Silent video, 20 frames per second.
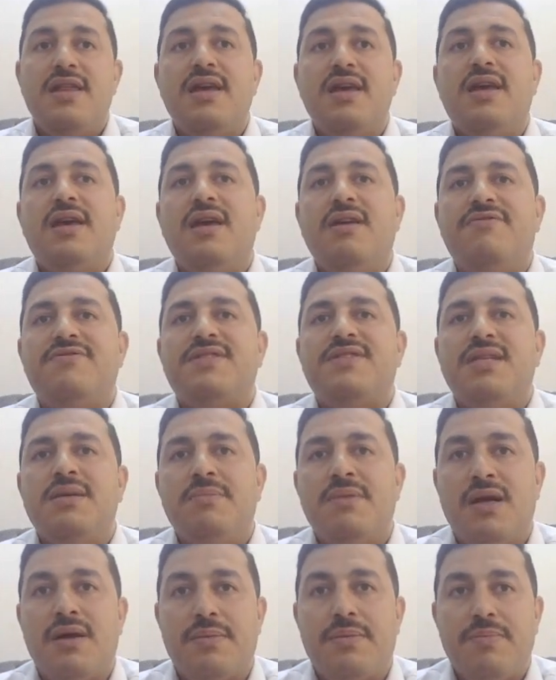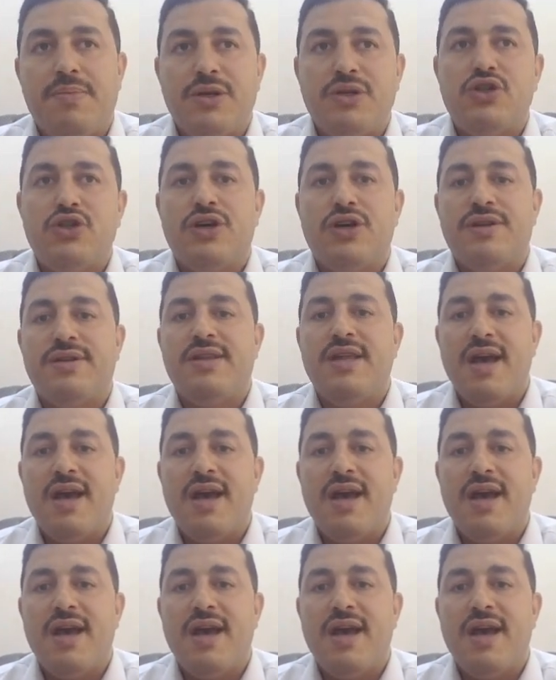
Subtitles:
They give similar picture,